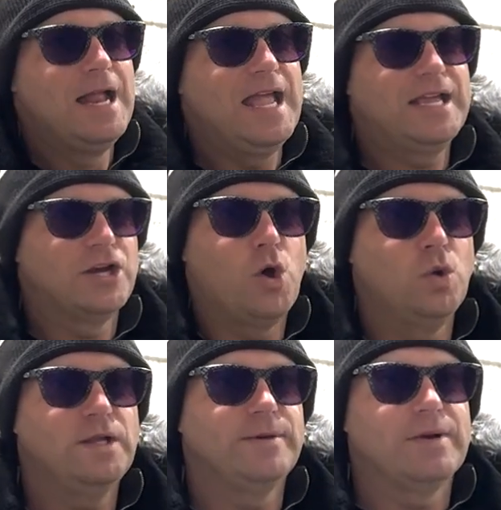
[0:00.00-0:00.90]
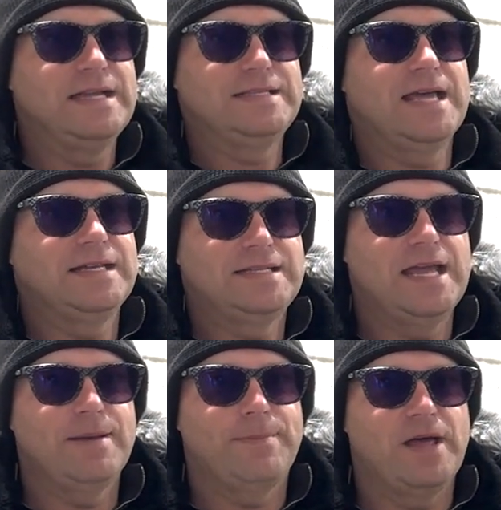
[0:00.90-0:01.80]
It can only raise that
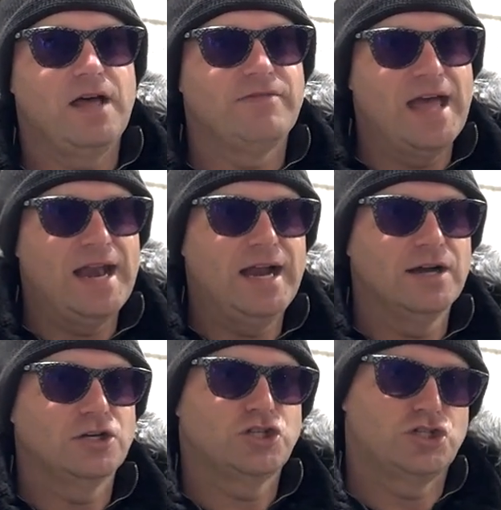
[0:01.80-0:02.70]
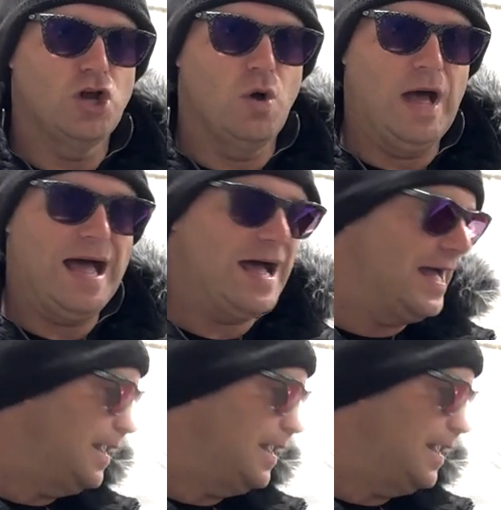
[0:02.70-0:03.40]
temp of that air so high